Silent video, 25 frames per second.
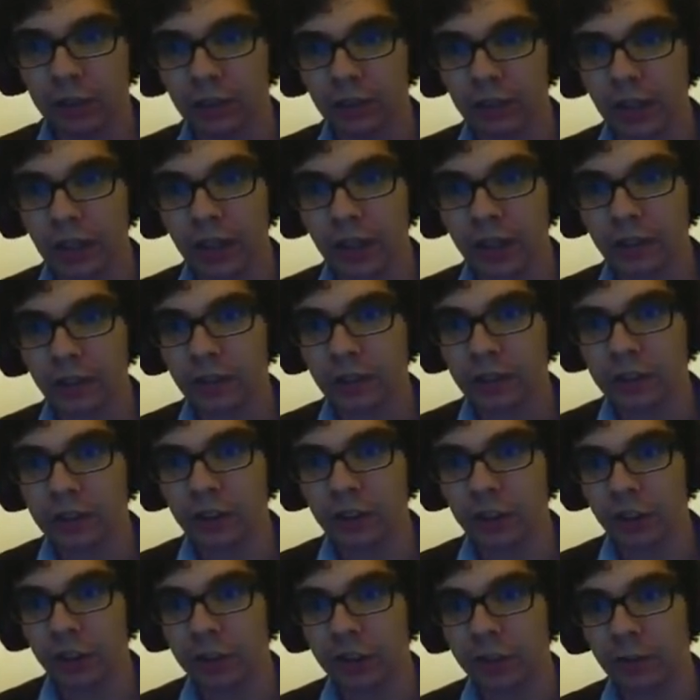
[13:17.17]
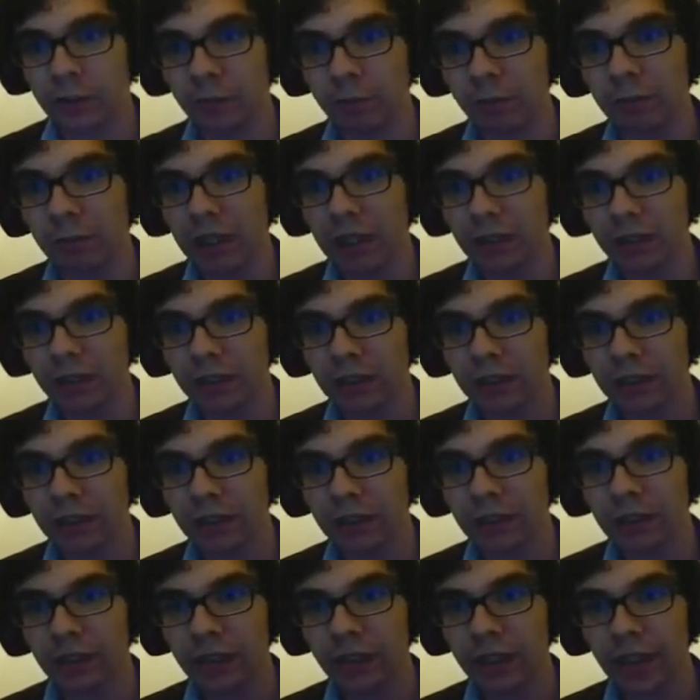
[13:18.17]
Then it's just building the
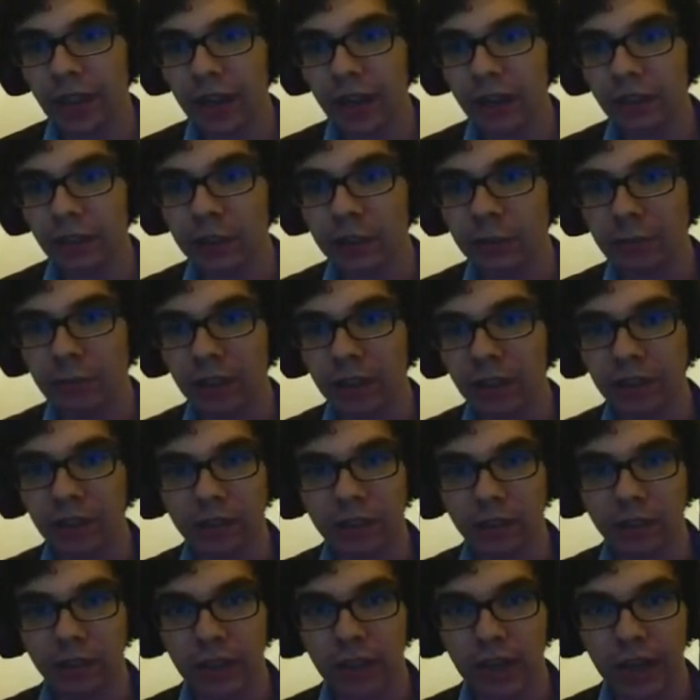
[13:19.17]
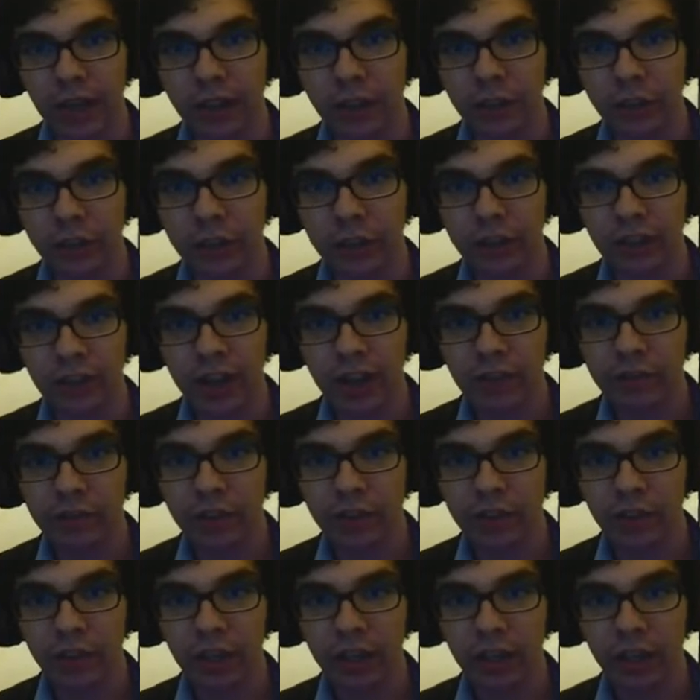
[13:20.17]
details, building the letters and
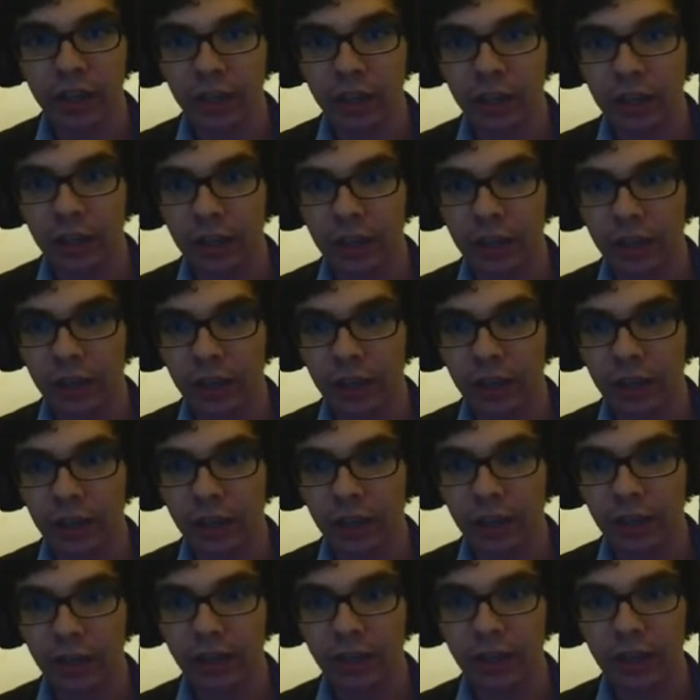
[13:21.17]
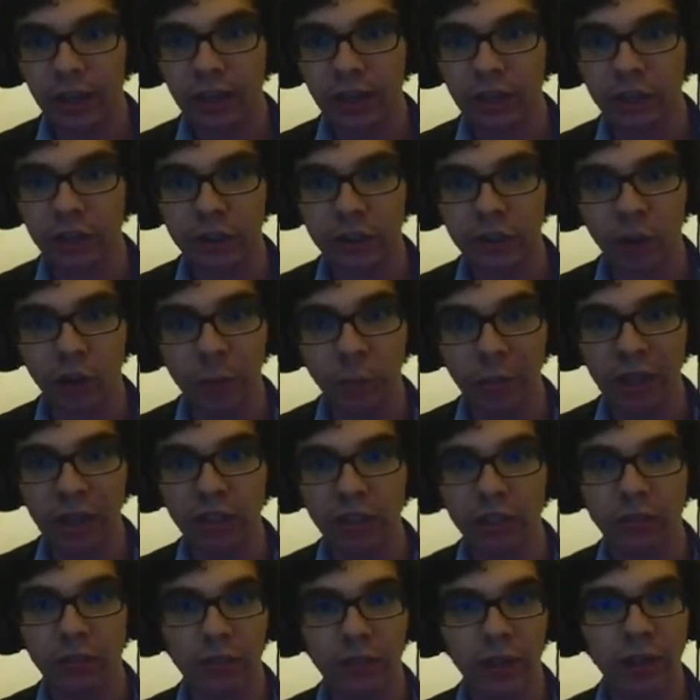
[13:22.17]
everything, and then just
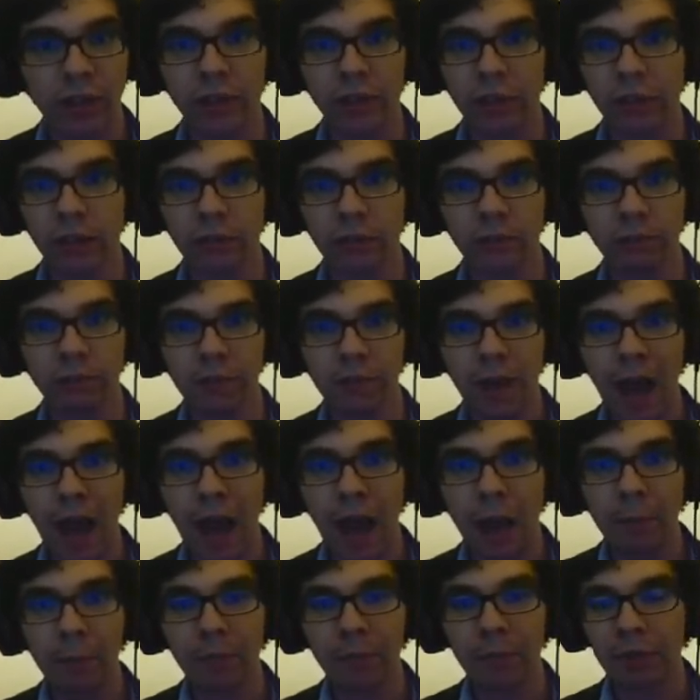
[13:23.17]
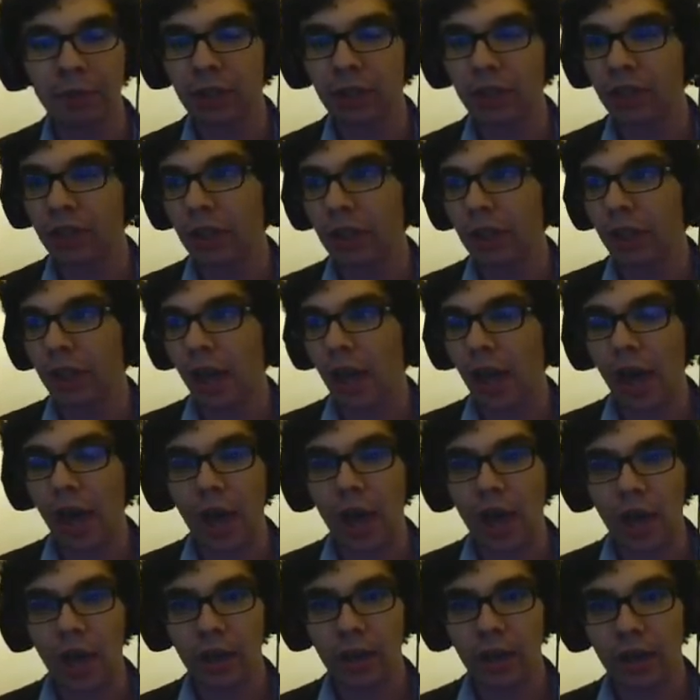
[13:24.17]
opening the map,
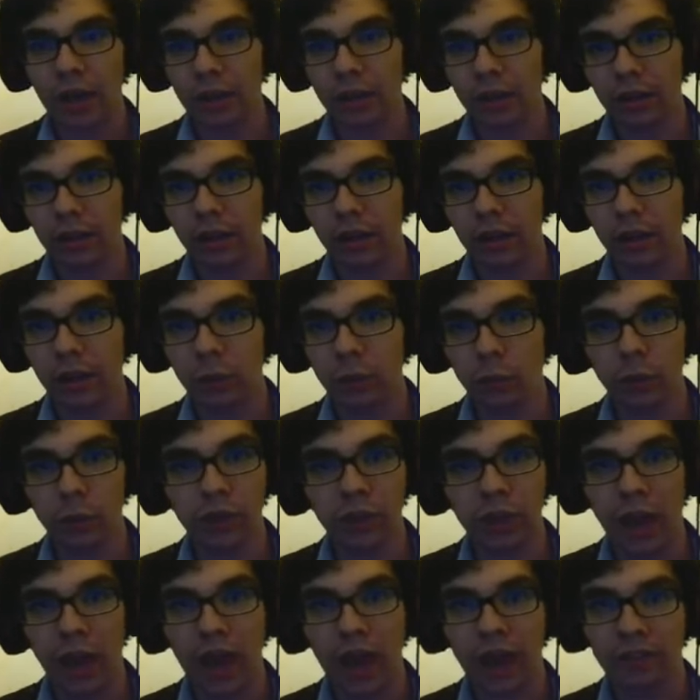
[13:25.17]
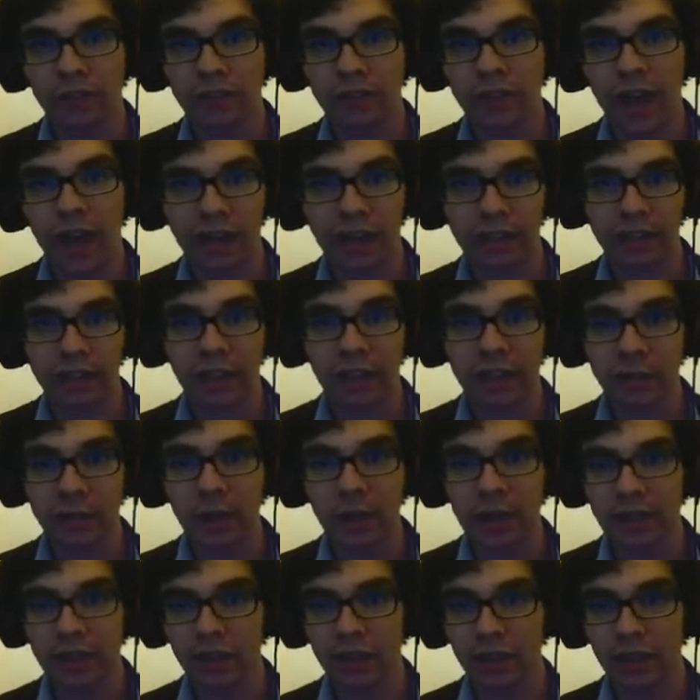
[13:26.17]
and we'll have that. That's
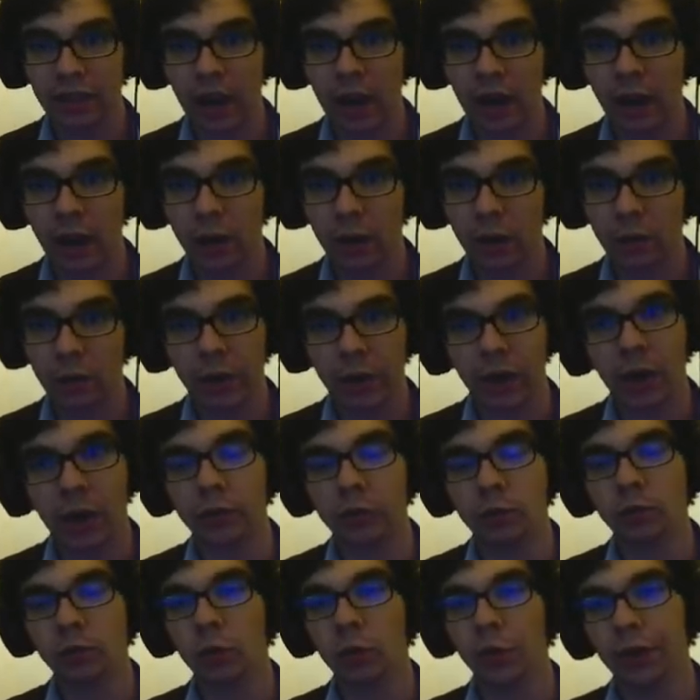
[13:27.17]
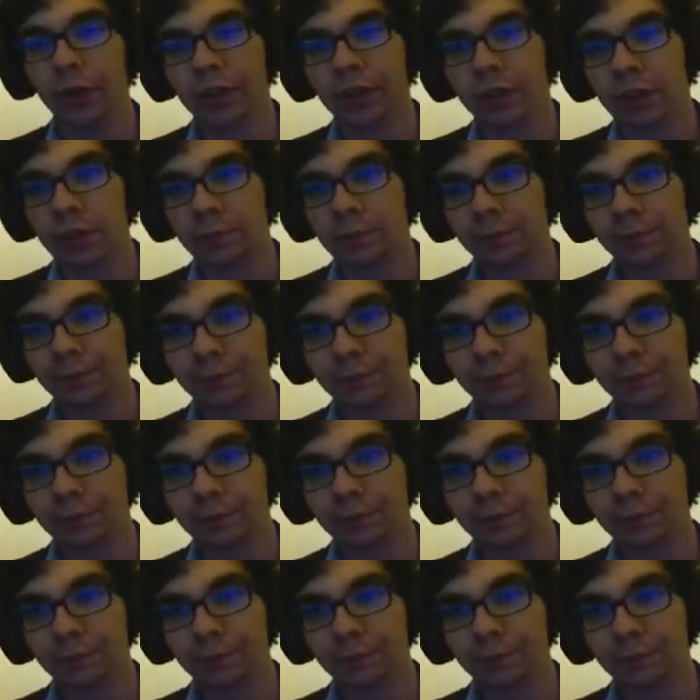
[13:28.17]
basically how it works.